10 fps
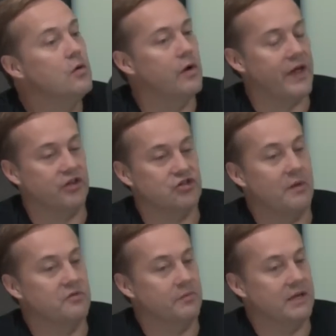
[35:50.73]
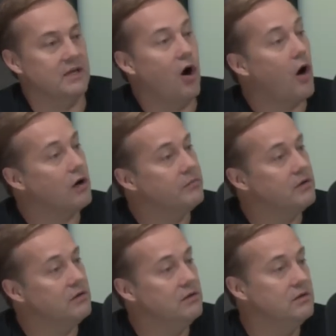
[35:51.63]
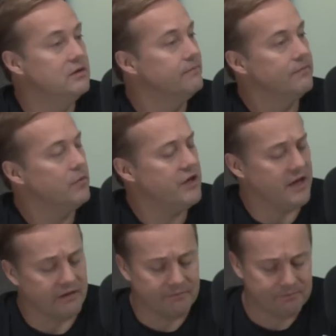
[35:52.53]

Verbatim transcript: or that the jobs will be horrible? What do you think?